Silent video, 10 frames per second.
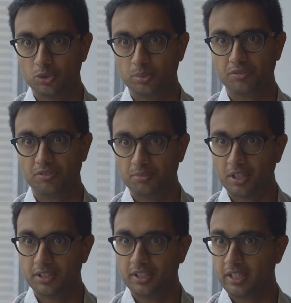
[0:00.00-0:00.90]
Uber from
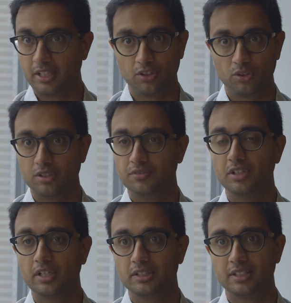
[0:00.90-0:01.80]
London. I think you could have
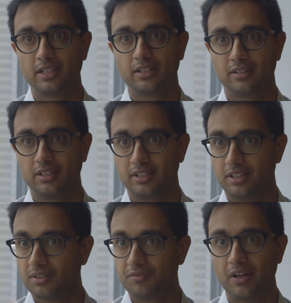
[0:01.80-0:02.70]
done it technically. I
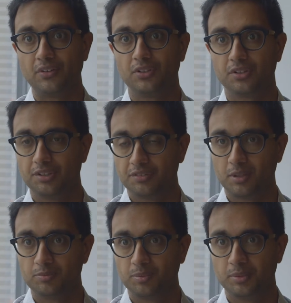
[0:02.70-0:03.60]
think the founder could have
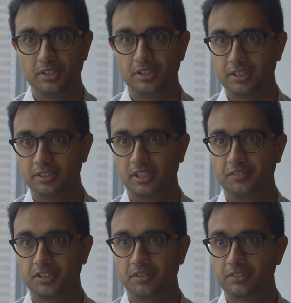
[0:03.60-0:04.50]
come from London instead
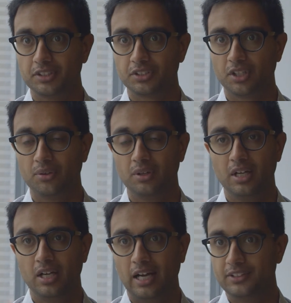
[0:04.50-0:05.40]
of San Francisco.
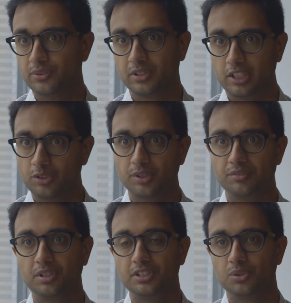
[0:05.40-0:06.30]
I don't think you would
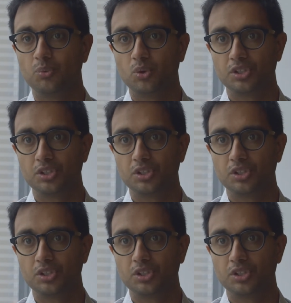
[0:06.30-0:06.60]
have raised the war